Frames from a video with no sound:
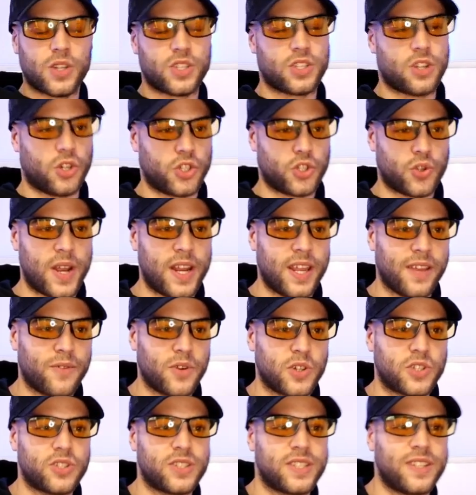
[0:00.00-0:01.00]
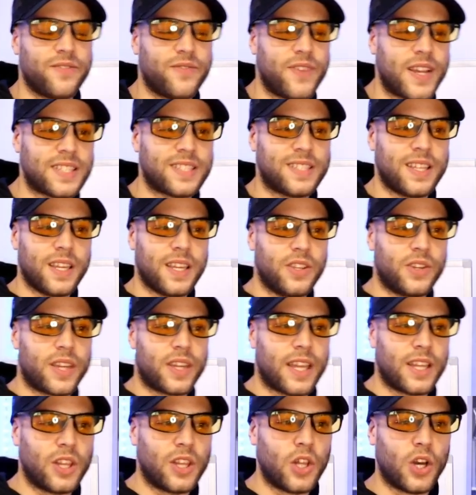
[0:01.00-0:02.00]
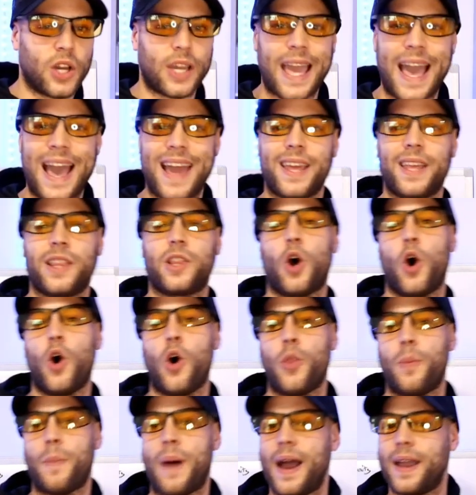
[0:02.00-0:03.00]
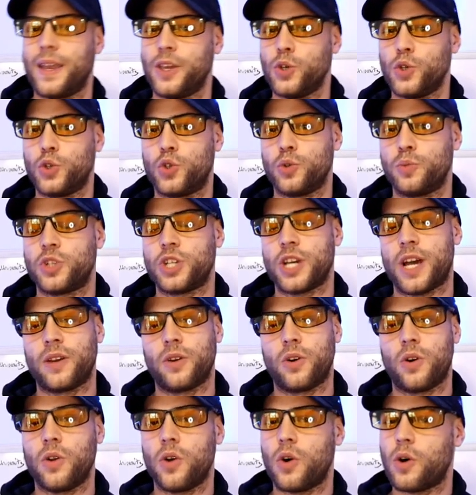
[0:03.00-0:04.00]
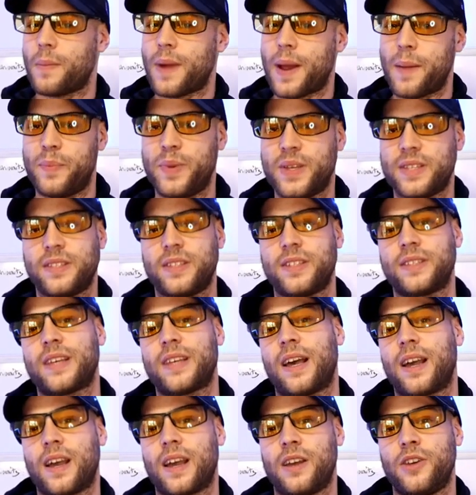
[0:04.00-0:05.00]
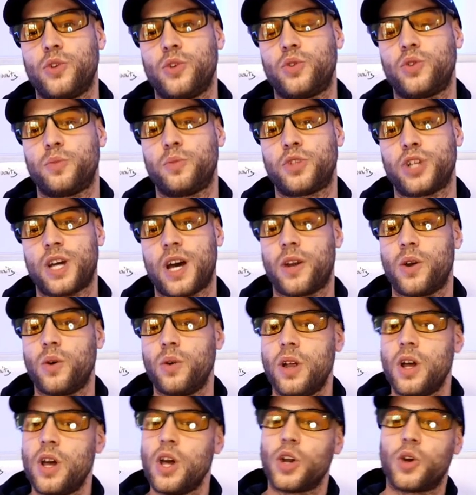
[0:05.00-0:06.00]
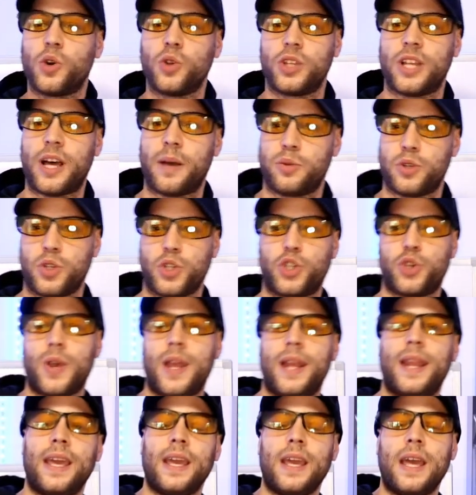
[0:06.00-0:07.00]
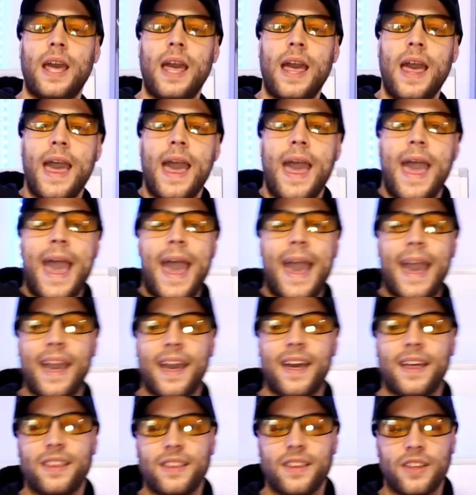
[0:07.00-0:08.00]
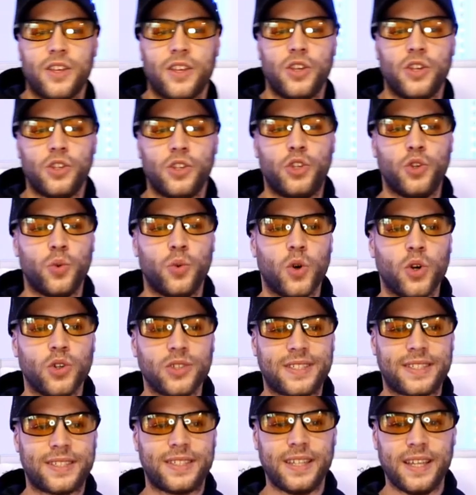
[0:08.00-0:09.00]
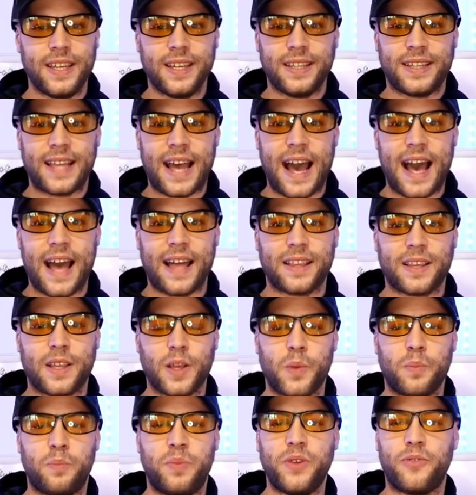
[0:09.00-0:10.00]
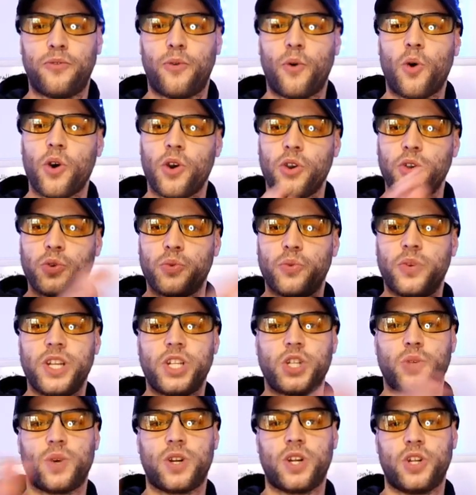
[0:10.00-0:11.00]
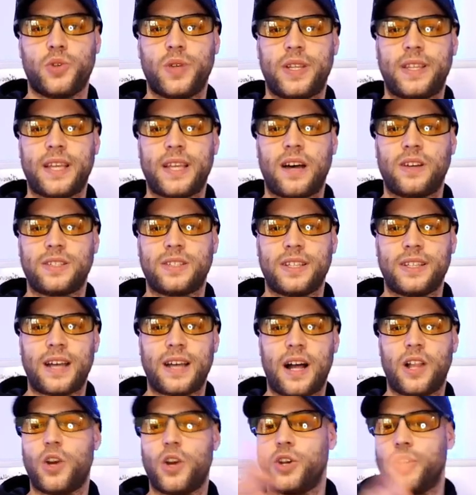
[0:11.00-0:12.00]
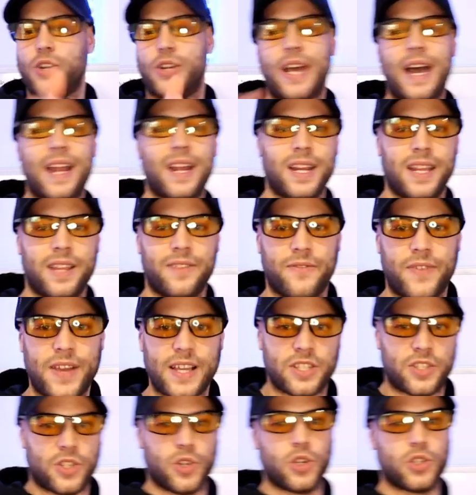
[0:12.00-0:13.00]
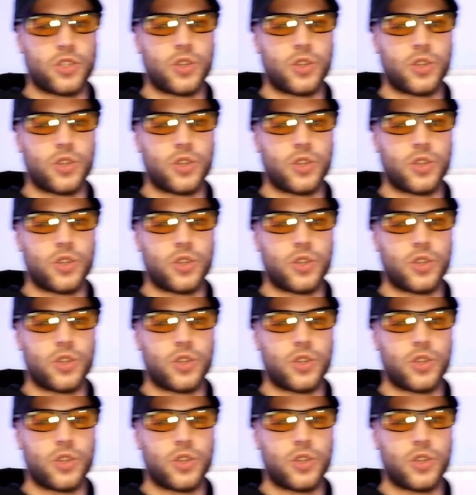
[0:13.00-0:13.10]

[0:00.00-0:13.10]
It's called Trading versus Investing. You can look at it on my YouTube channel or my business YouTube channel, Golden Option Trading. And you will see that before you reach $100,000, you're not an investor.